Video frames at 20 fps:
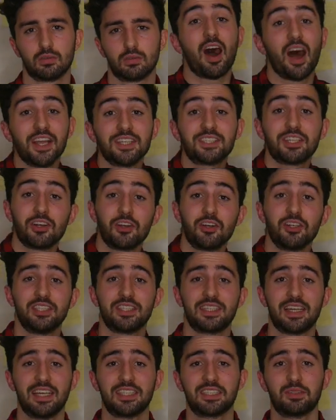I had to learn
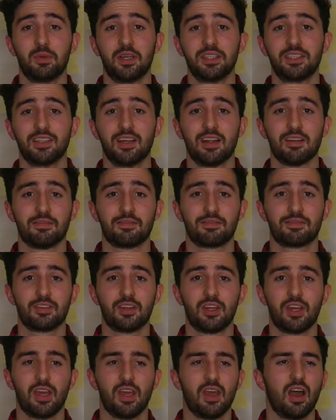this lesson myself.
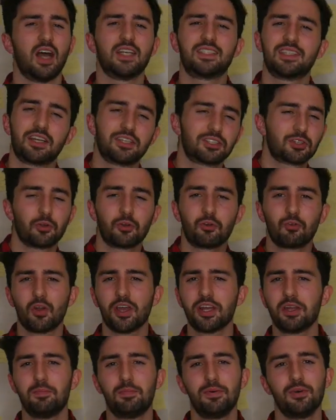I said I was going to
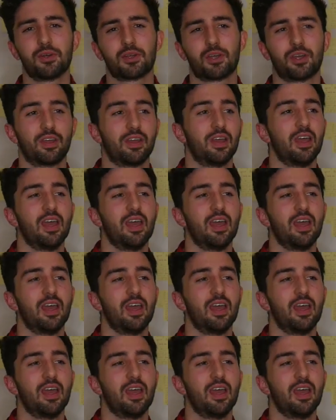write a book